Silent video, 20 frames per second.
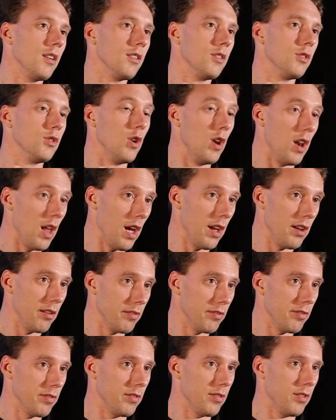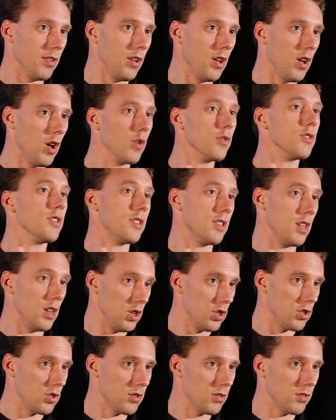the live on
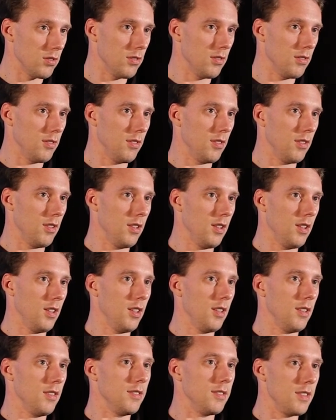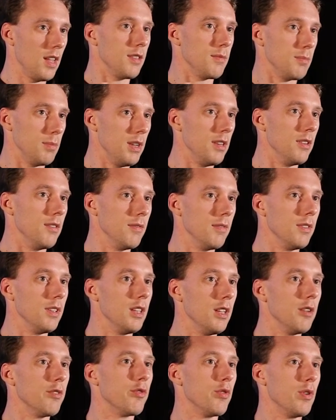stage. Right. That means
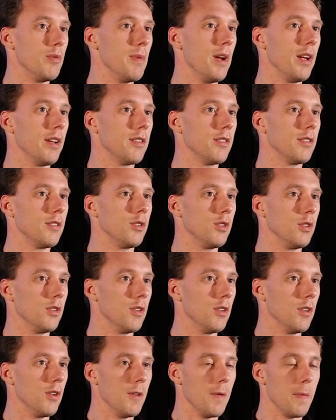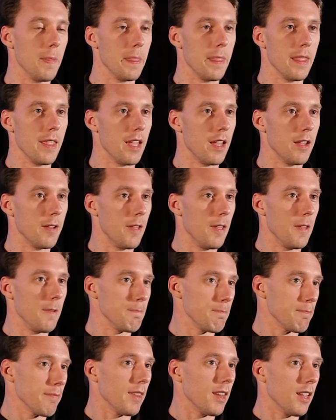if we make um,
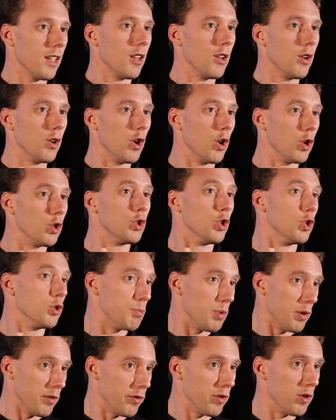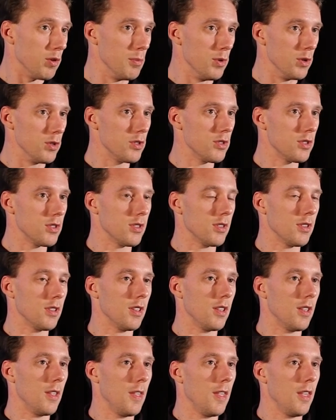a, a good performance,
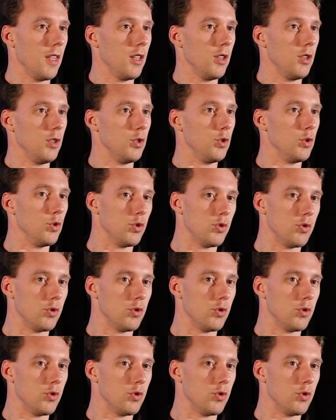you